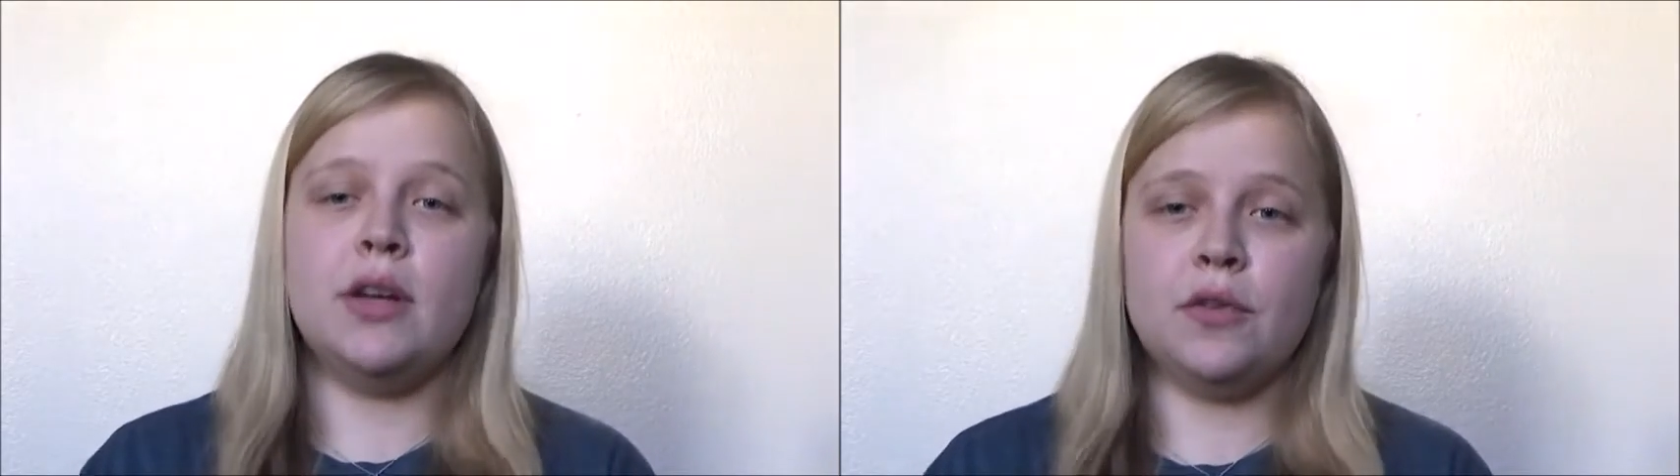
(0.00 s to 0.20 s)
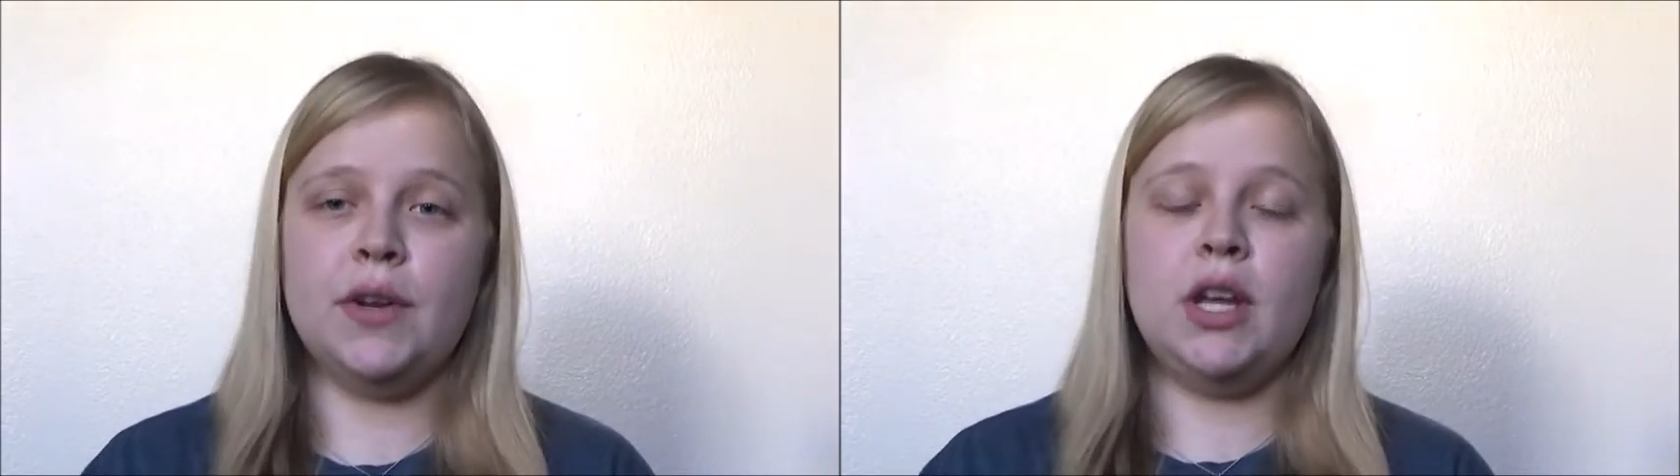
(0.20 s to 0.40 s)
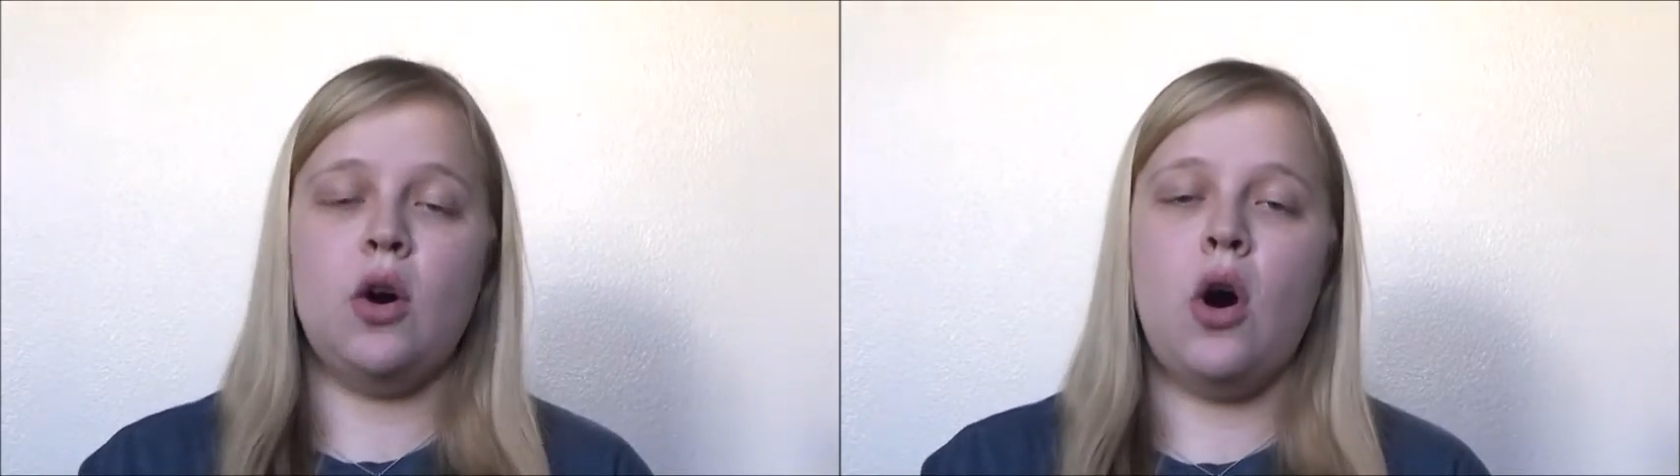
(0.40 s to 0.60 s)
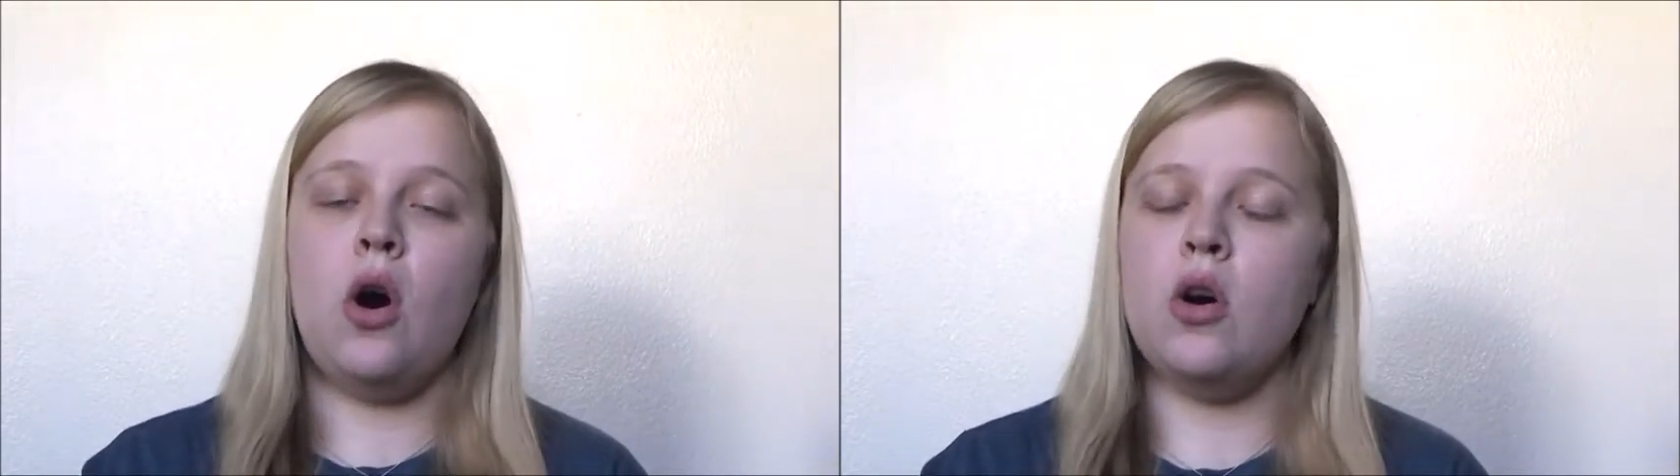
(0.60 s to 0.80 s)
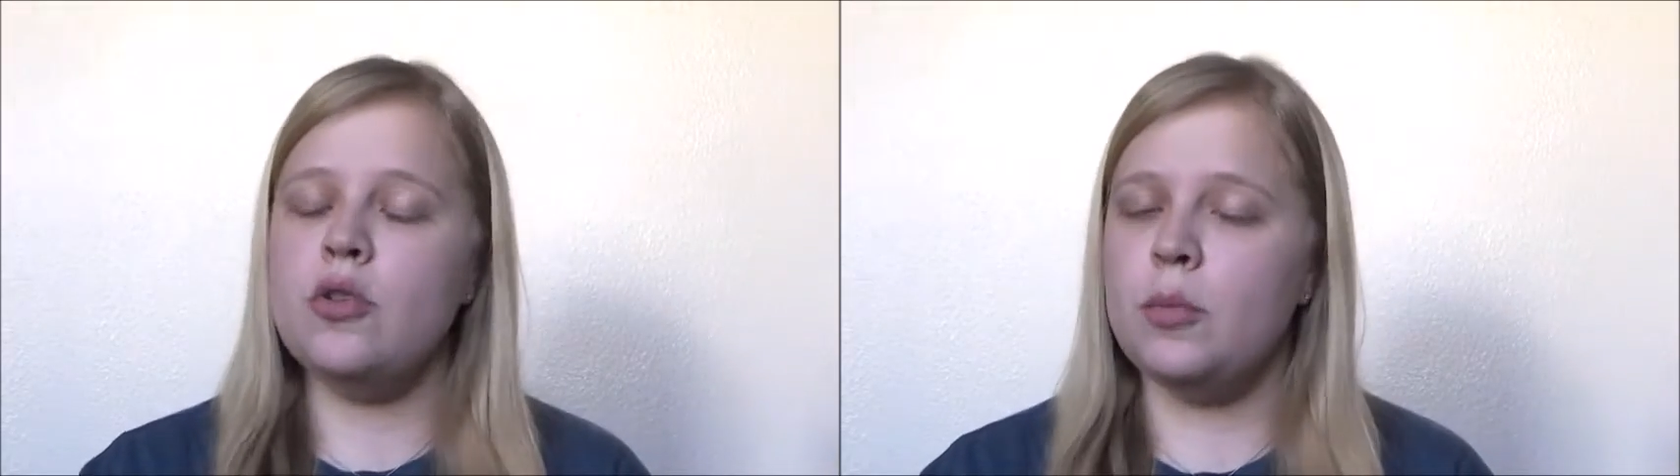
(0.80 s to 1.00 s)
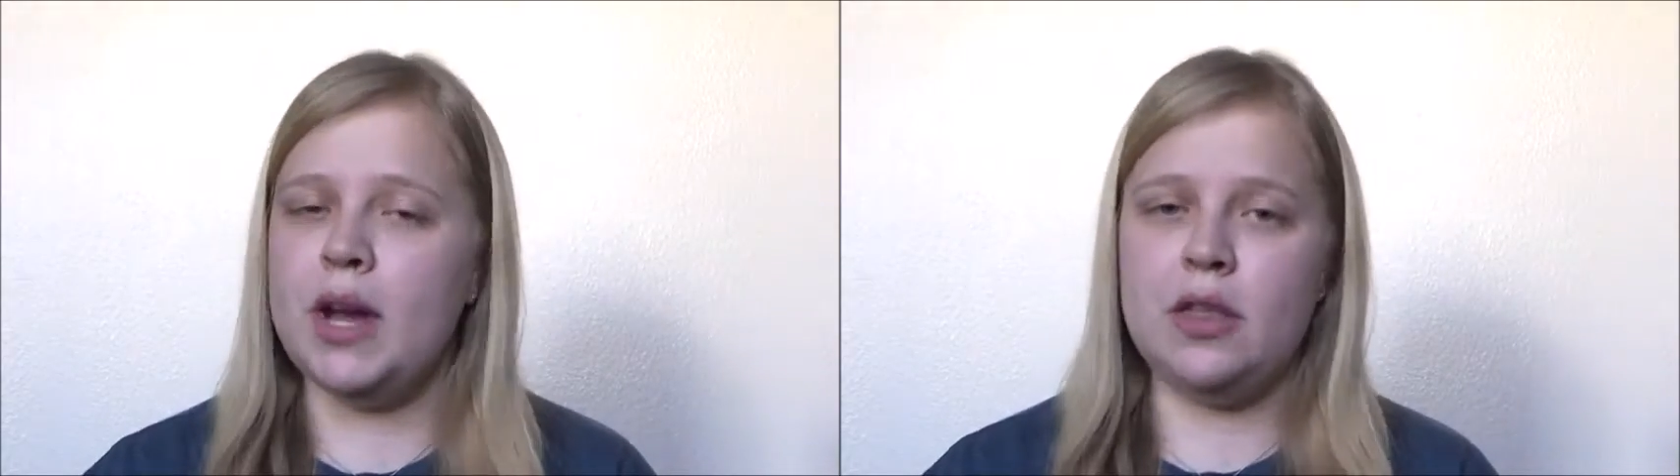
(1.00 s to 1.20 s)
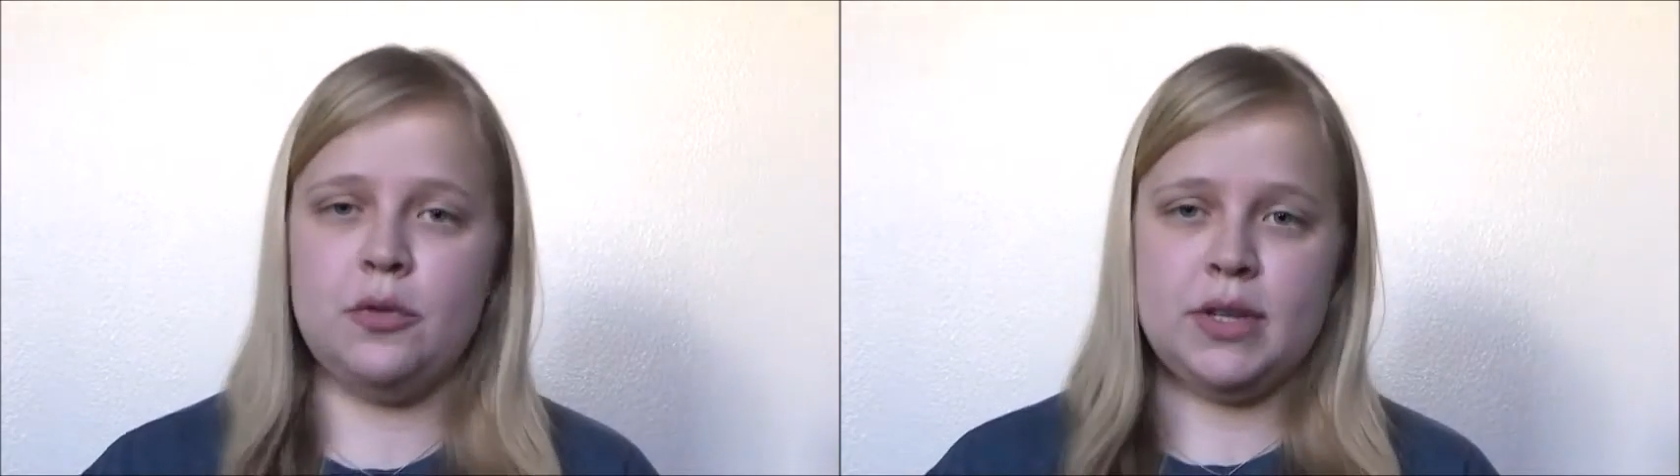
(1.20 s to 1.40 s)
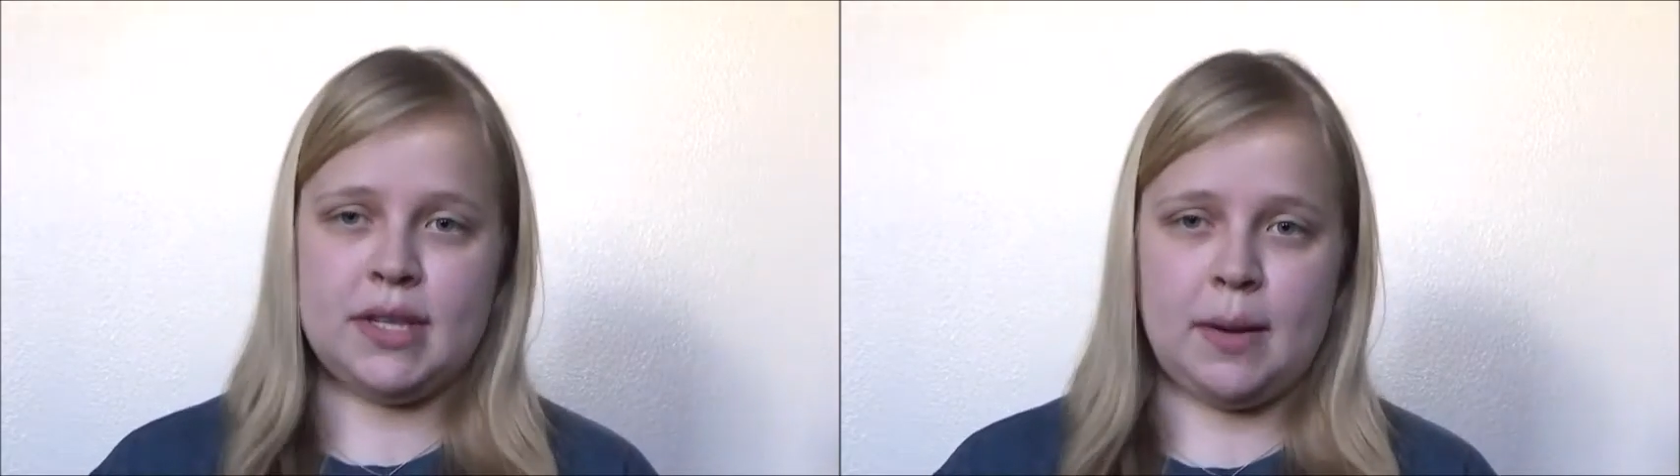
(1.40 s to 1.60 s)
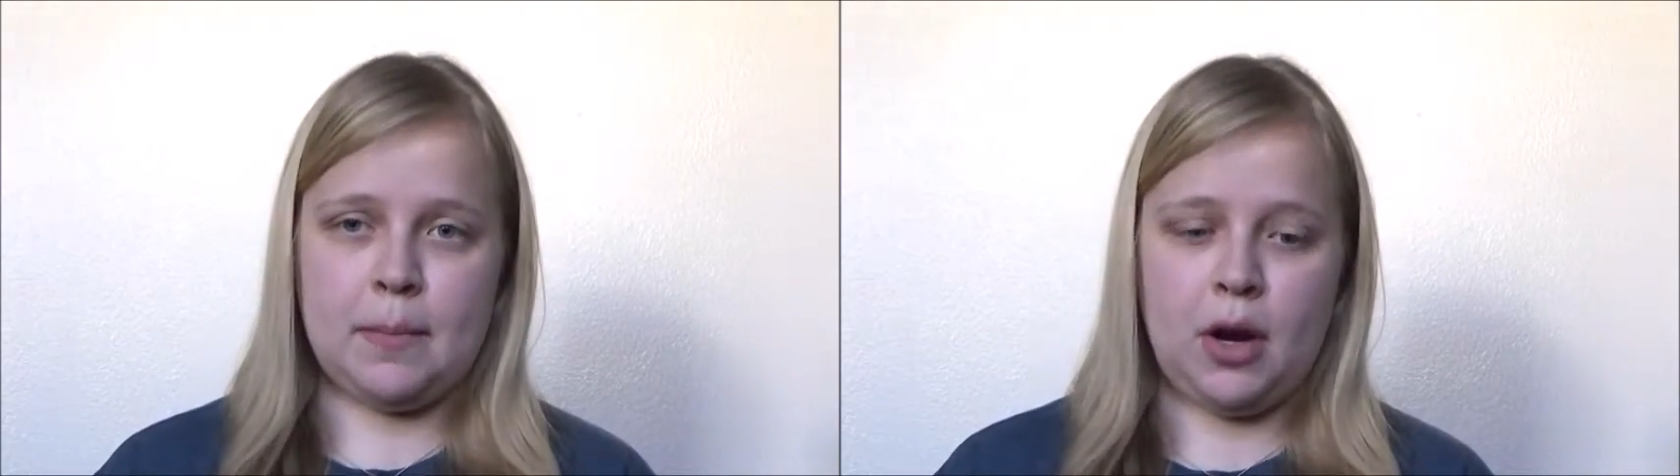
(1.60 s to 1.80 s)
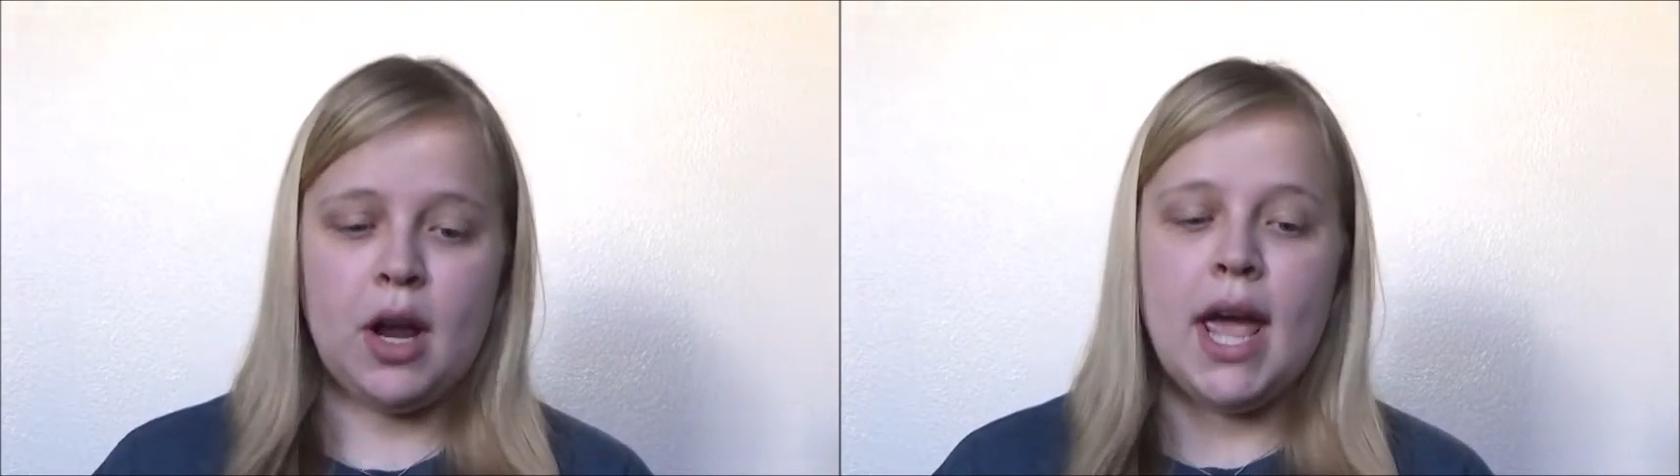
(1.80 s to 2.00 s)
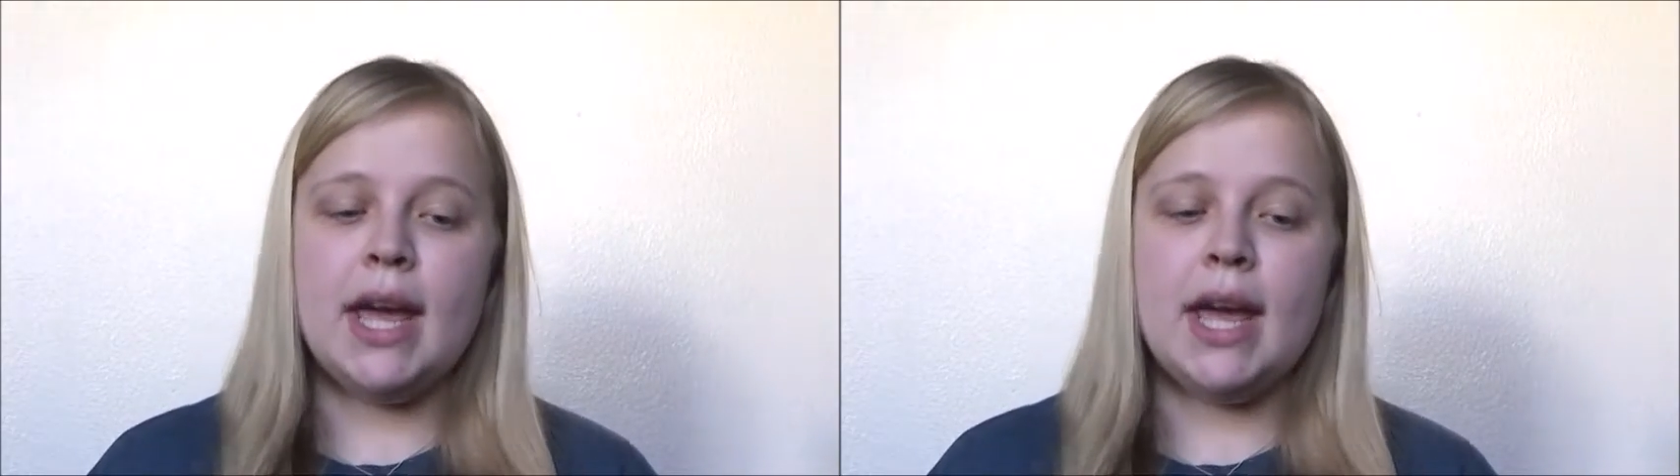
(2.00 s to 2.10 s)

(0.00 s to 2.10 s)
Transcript: another video all the way through December.